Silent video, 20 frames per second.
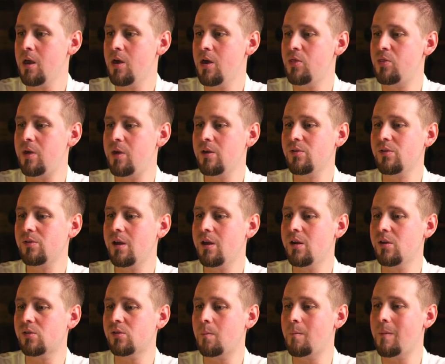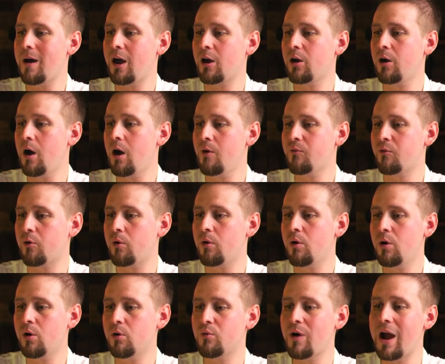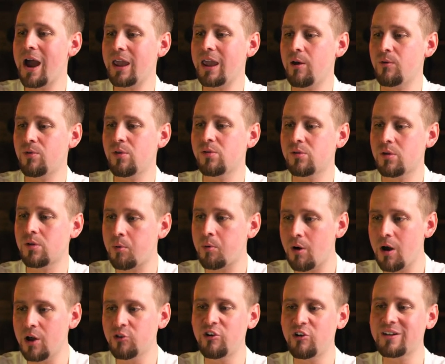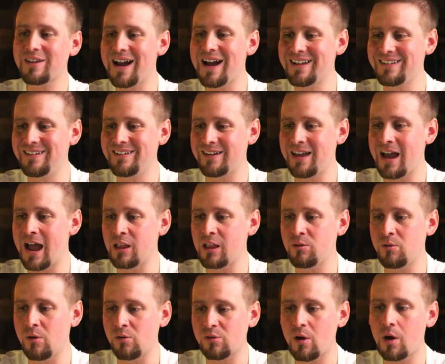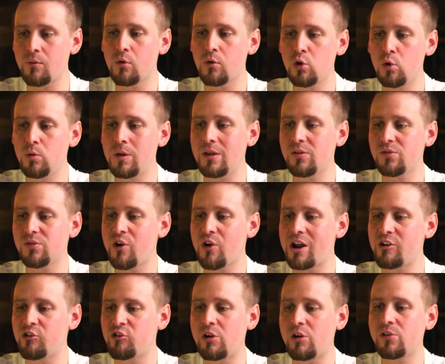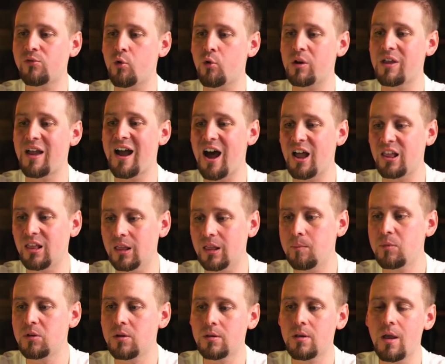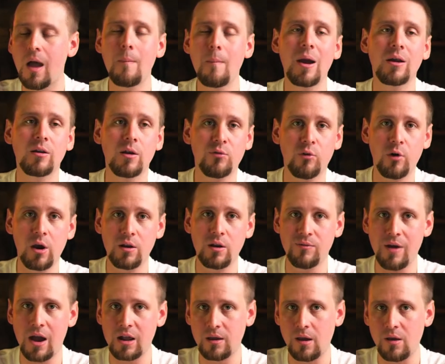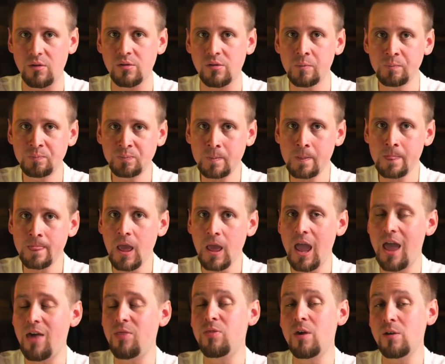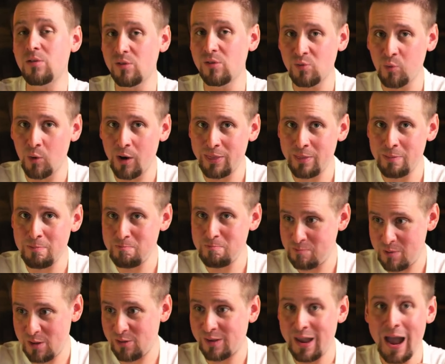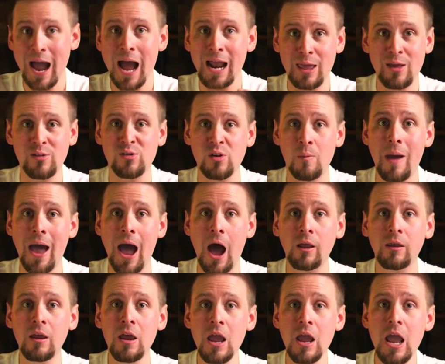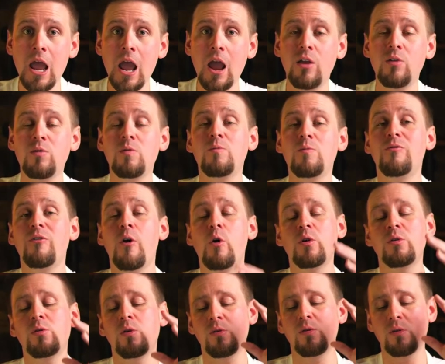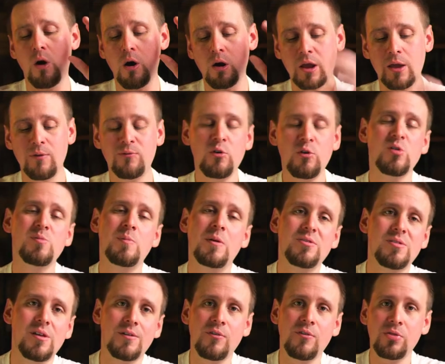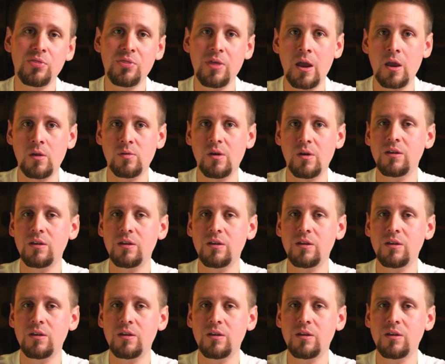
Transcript: This is my cover right here. This is the project idea guide. Discover unique strategies for an unlimited amount of creative ideas. And this is what this guide is about. It focuses on a few specific things.